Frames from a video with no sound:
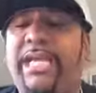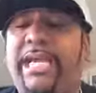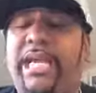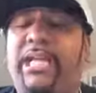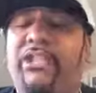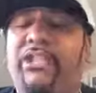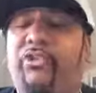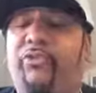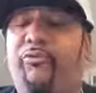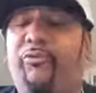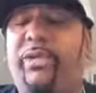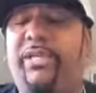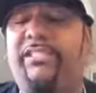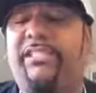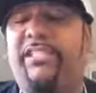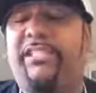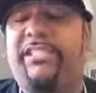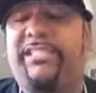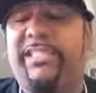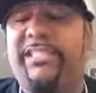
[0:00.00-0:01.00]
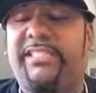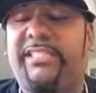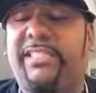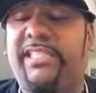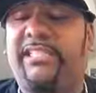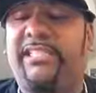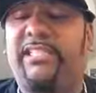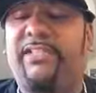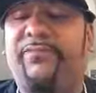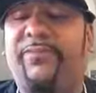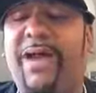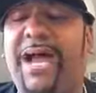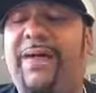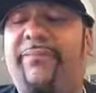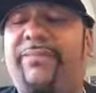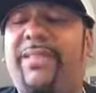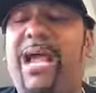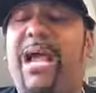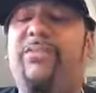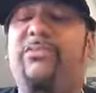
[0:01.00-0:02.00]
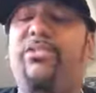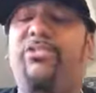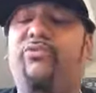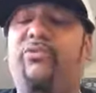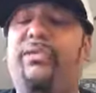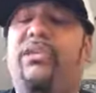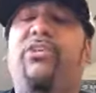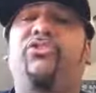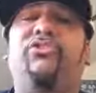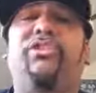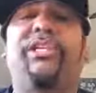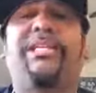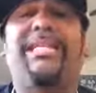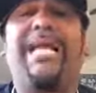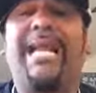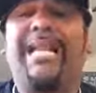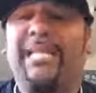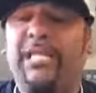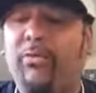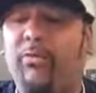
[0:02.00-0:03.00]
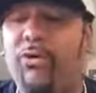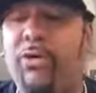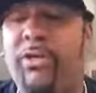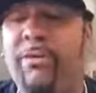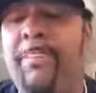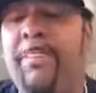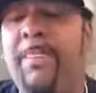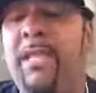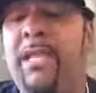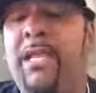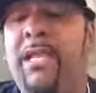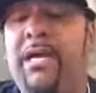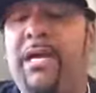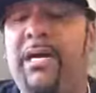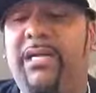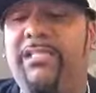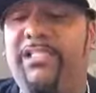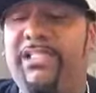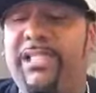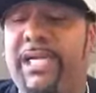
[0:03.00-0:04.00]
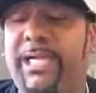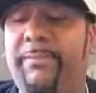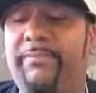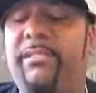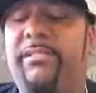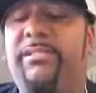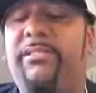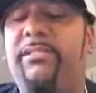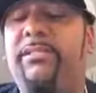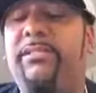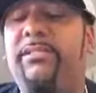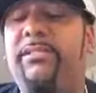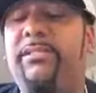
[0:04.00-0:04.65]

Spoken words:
And his career statistics is 5,391 attempts,